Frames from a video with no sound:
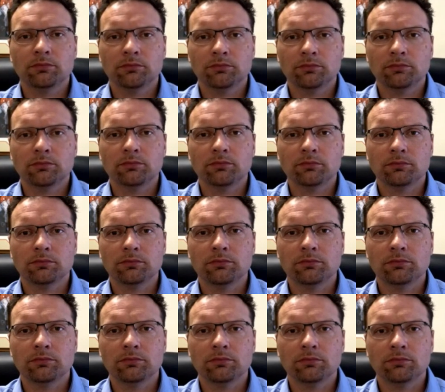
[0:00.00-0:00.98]

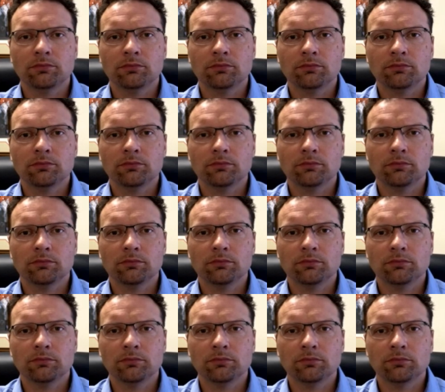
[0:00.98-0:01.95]

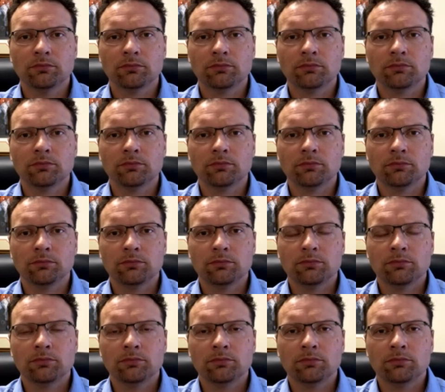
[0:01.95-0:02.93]

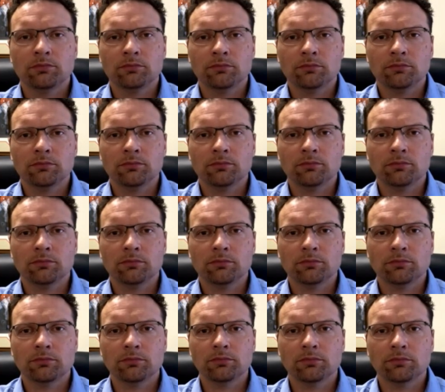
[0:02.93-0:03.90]

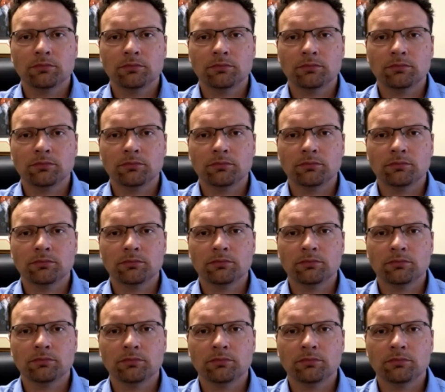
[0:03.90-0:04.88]

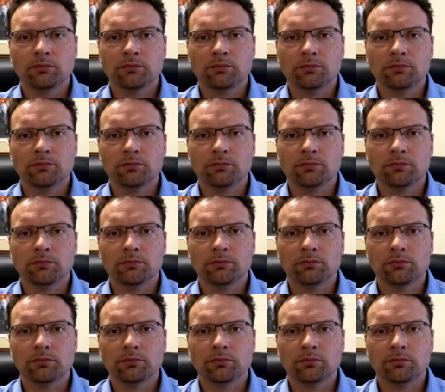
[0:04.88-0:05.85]

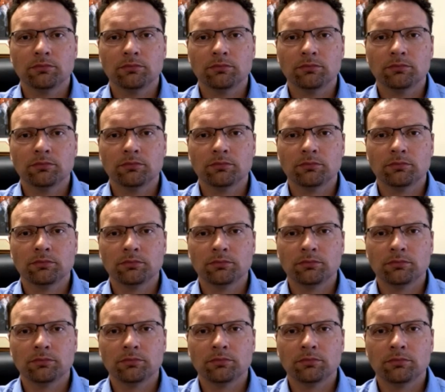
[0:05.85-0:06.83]

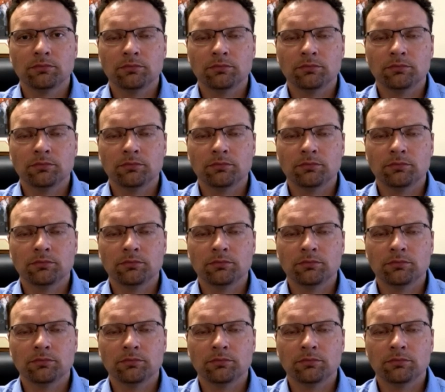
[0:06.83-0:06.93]
[no speech]